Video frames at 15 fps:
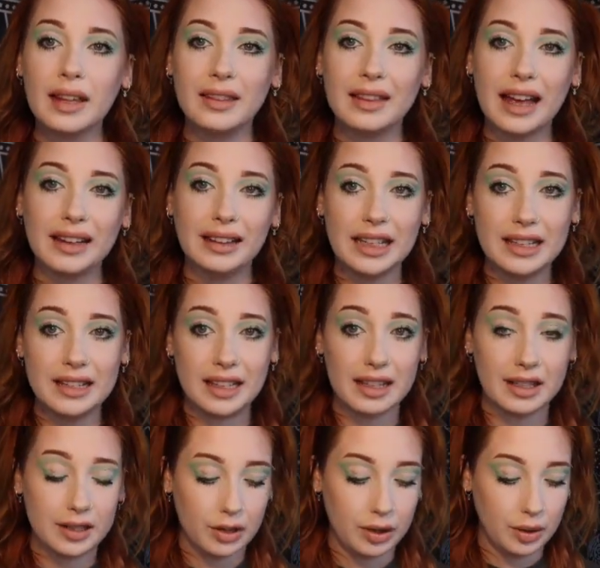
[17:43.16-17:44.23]
That leads
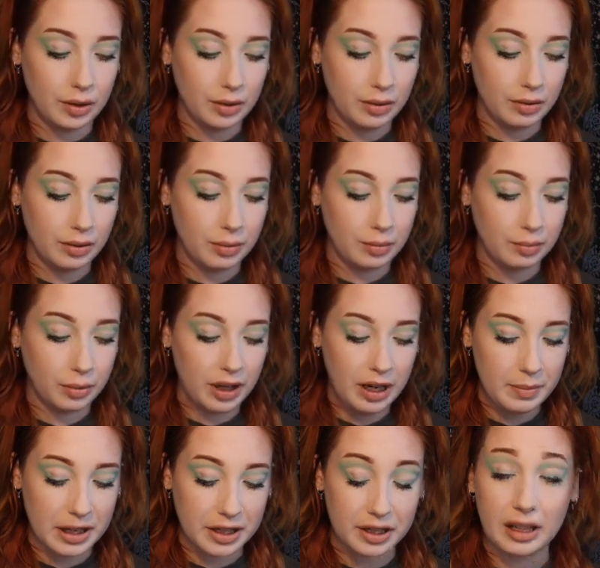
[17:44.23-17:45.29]
us to pretty
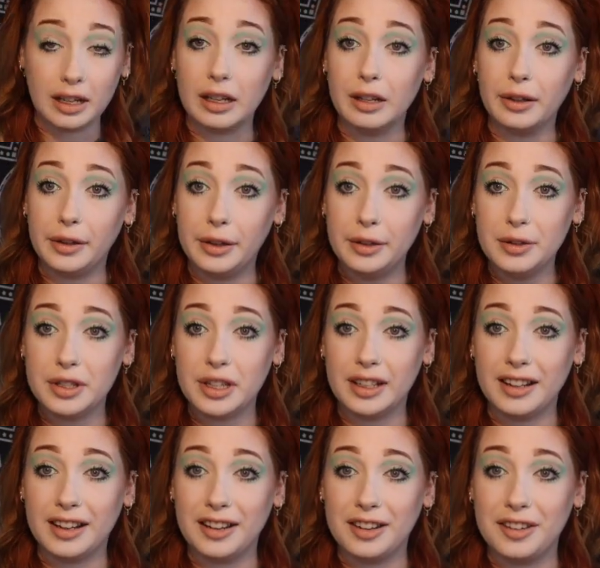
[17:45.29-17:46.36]
much the
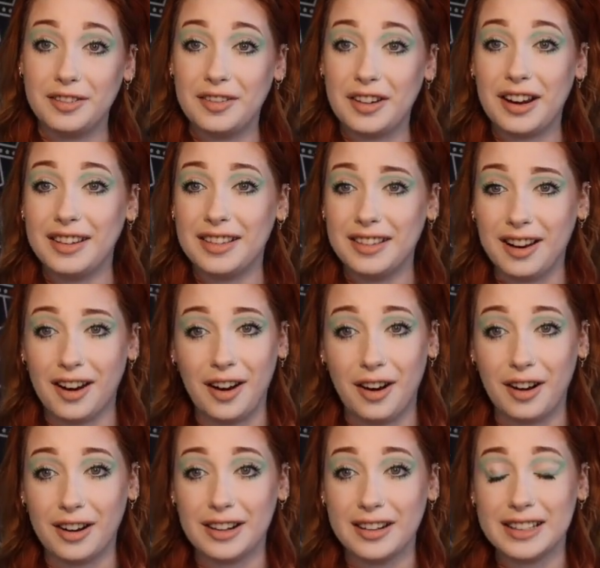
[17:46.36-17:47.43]
conclusion of
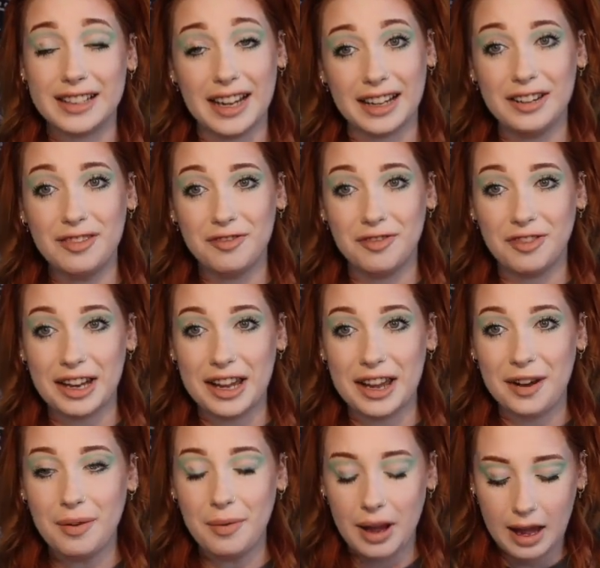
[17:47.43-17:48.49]
our second
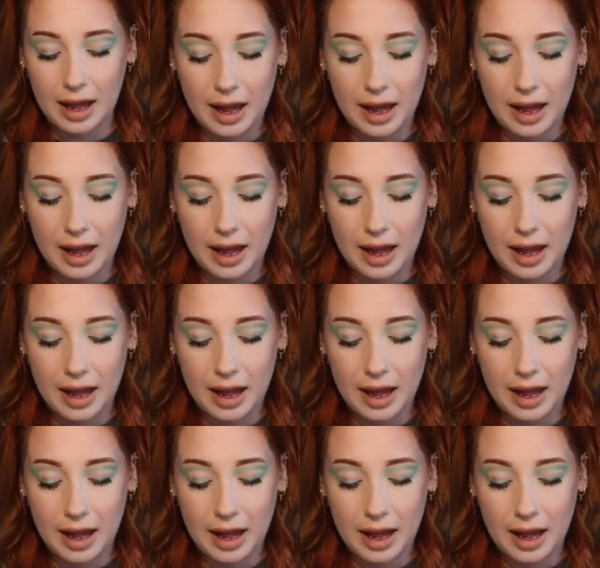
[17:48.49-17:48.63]
video,